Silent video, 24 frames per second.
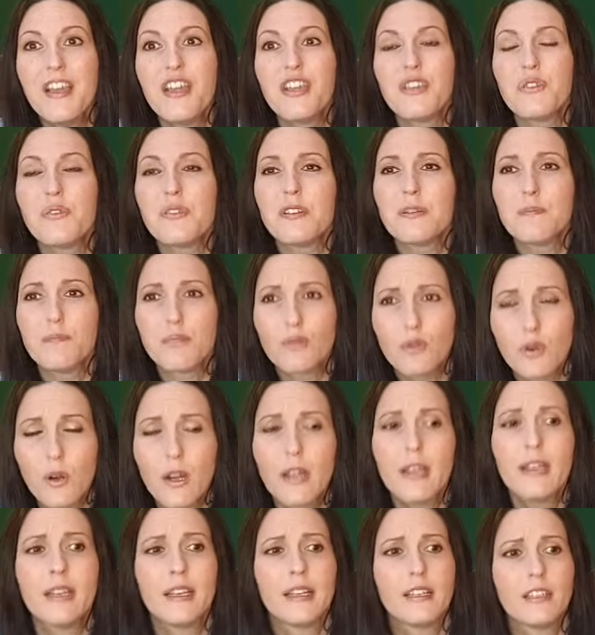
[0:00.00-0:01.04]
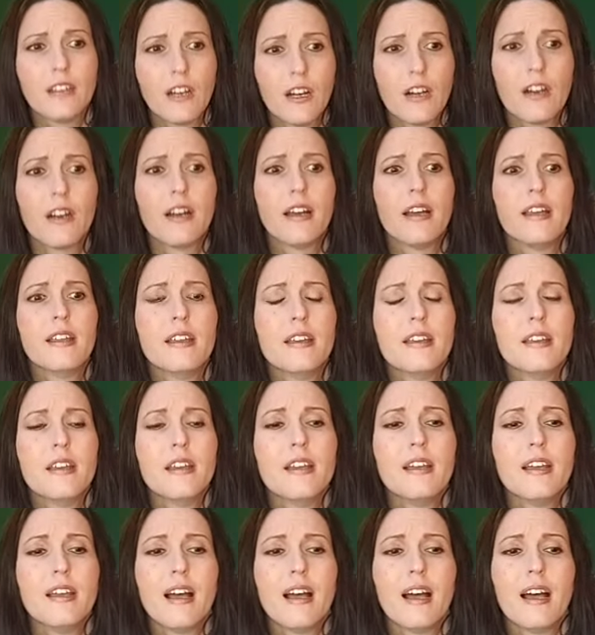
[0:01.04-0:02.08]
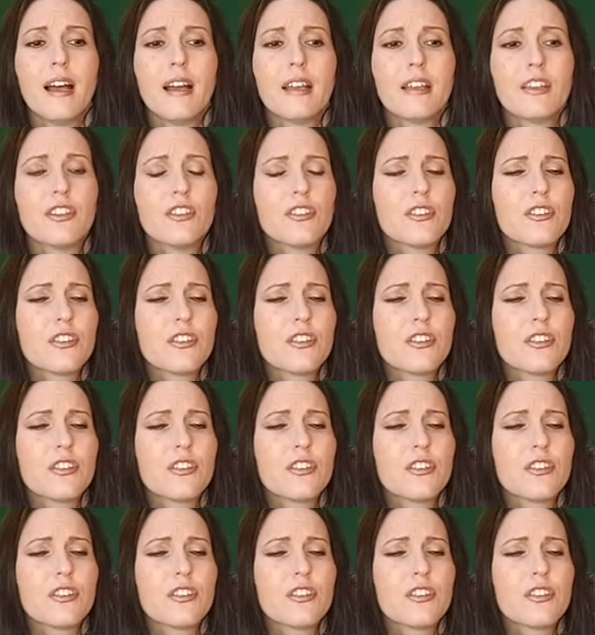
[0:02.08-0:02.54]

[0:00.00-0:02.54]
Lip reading: You can pray, God, you know,